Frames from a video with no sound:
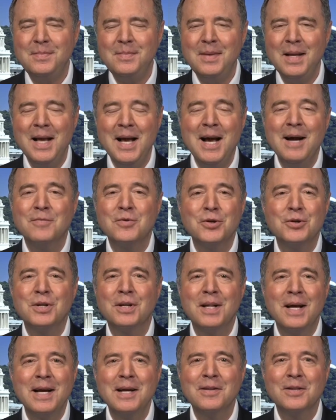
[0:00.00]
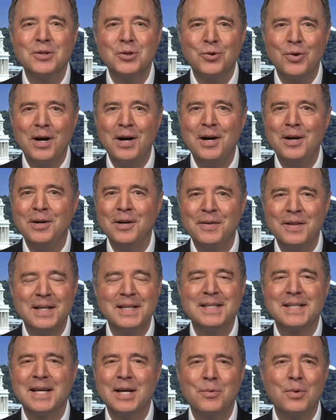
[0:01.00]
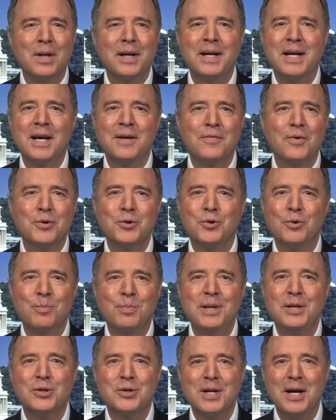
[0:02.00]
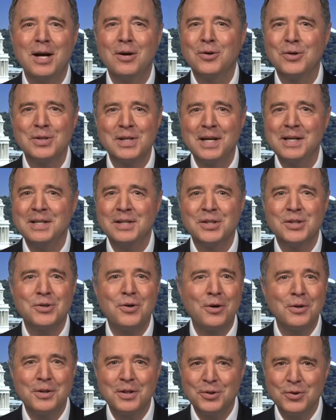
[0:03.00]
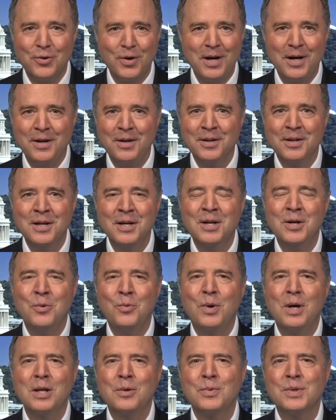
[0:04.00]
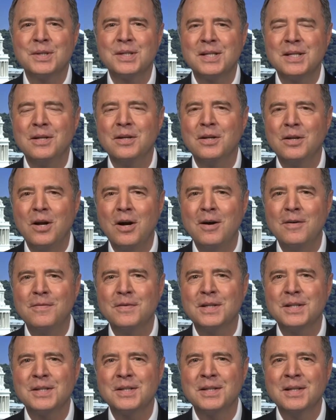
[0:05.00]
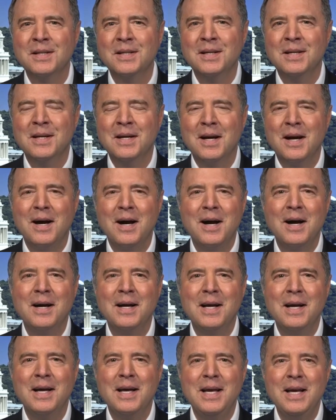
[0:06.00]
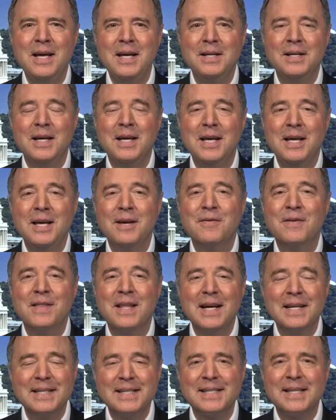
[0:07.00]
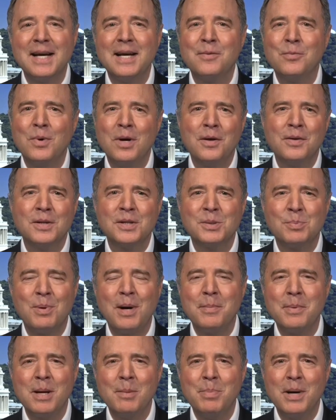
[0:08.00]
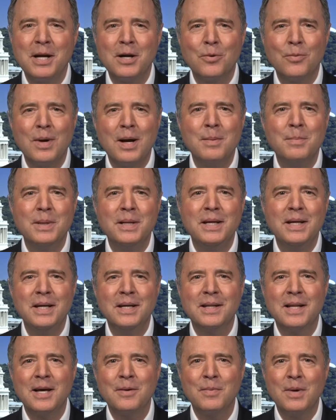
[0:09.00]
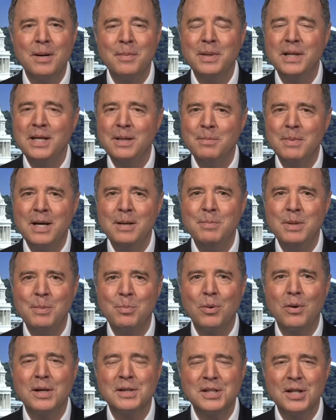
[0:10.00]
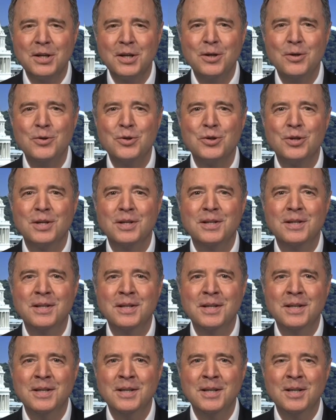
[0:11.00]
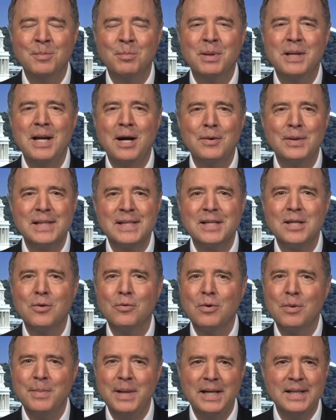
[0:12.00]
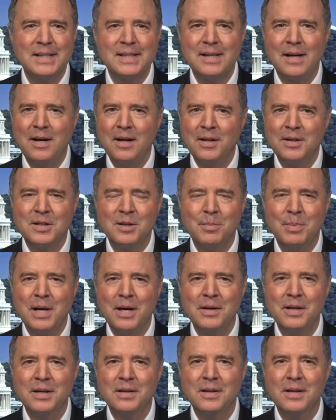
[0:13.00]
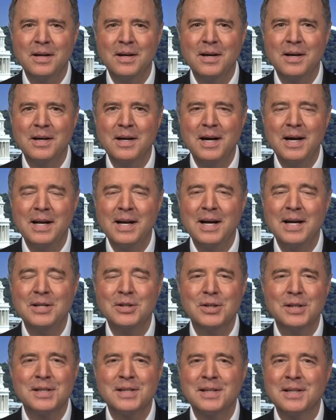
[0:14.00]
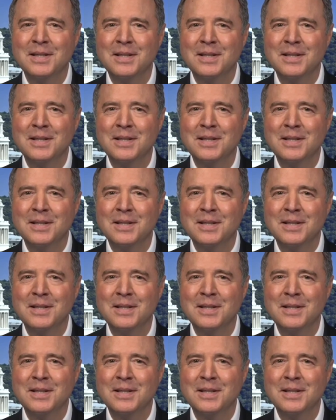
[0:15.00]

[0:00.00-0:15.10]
after delaying the trial and then saying, well, I can't vote to impeach now because I didn't start the trial while he was still in office, he even then said, well, there's probably a better remedy, and that remedy may be prosecution. But now he still remains silent about it. And I just